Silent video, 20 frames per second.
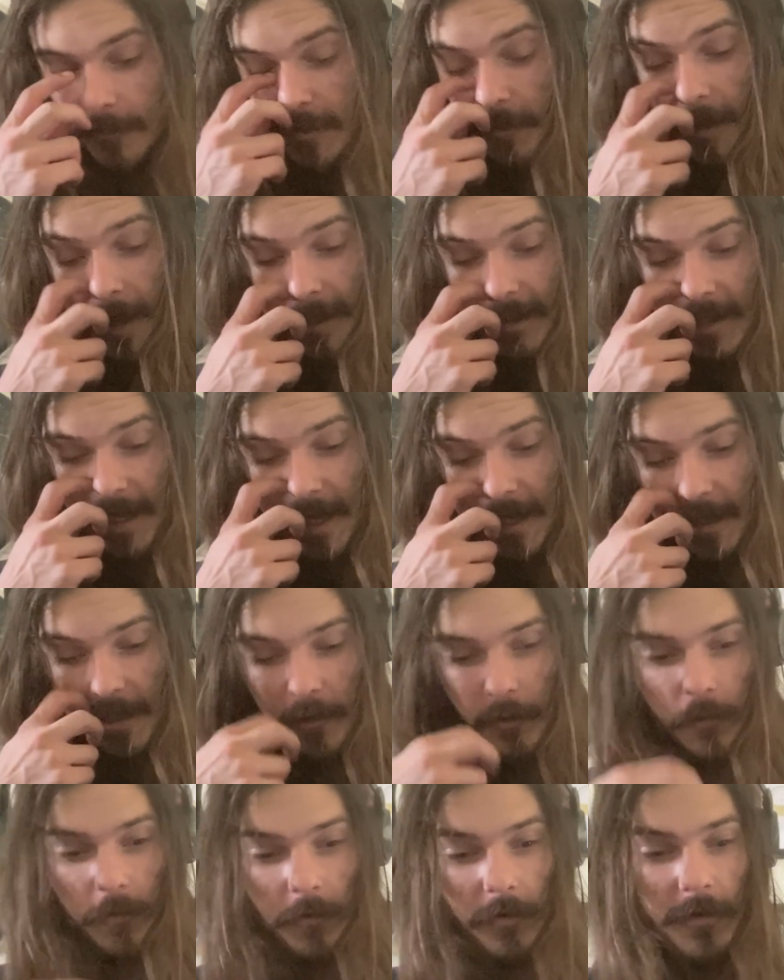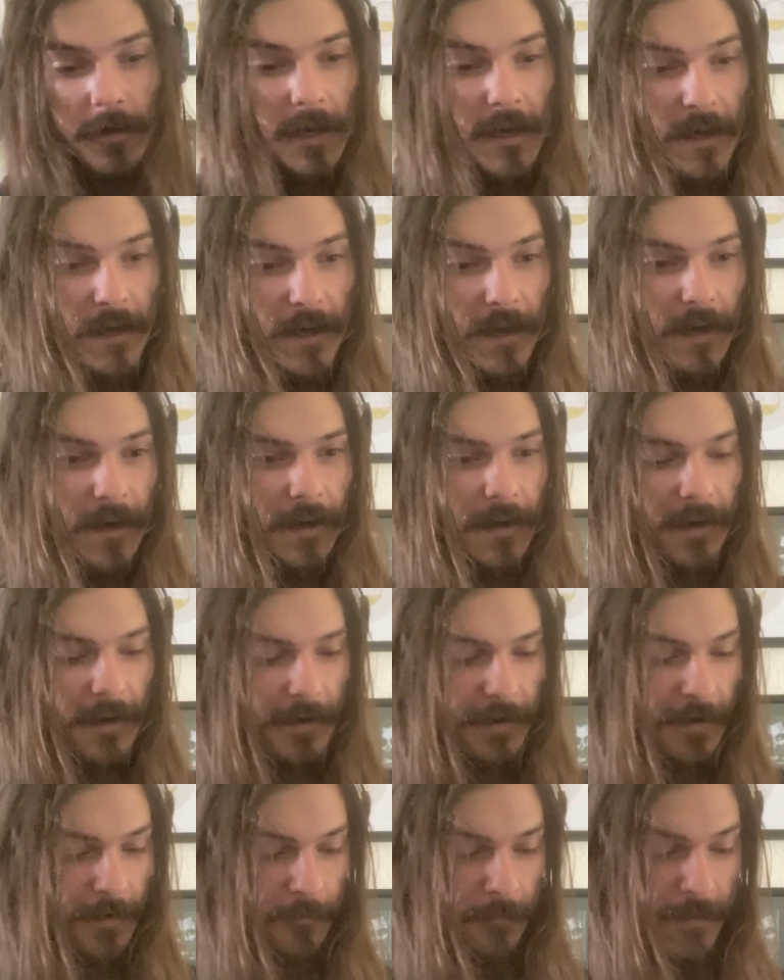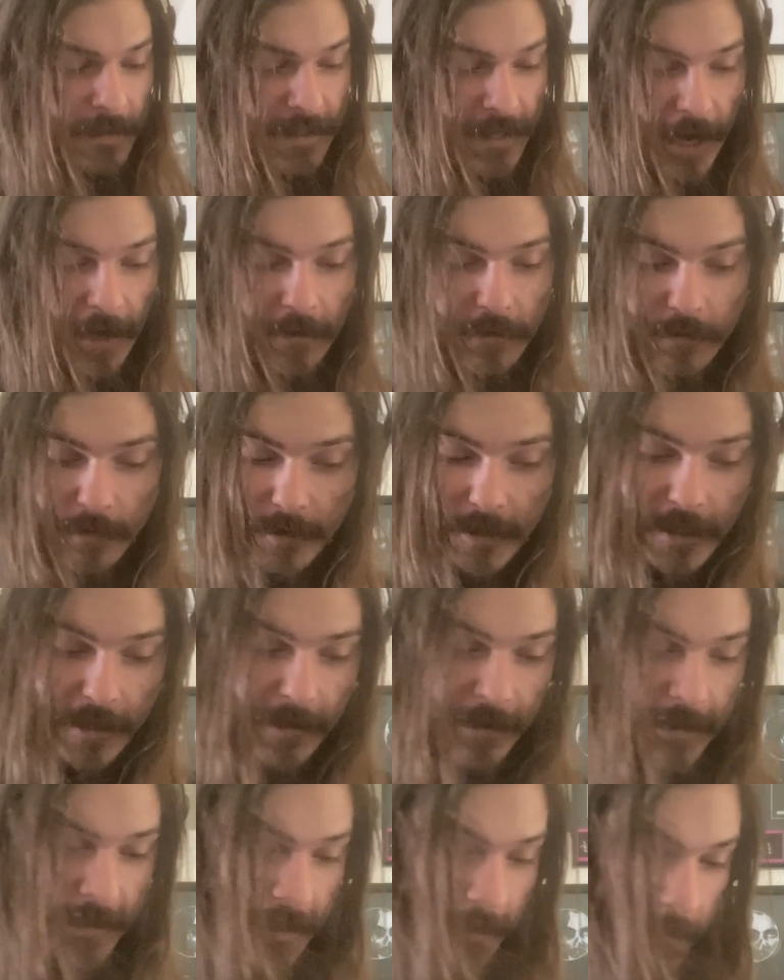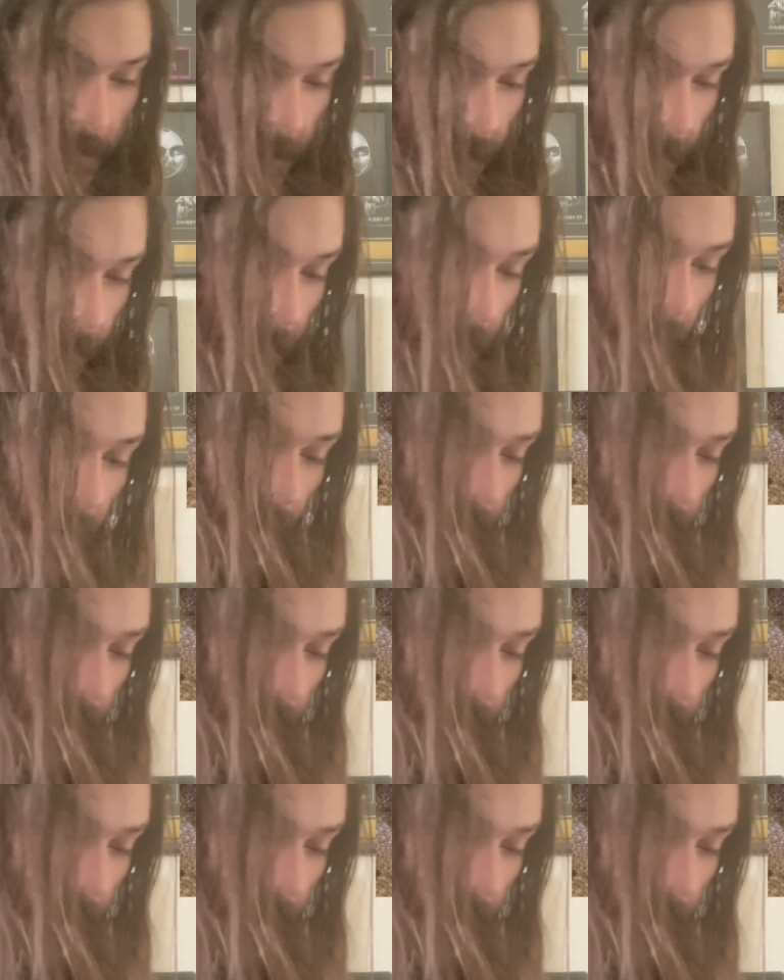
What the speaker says: So that's kind of cool. Sounds really good to me.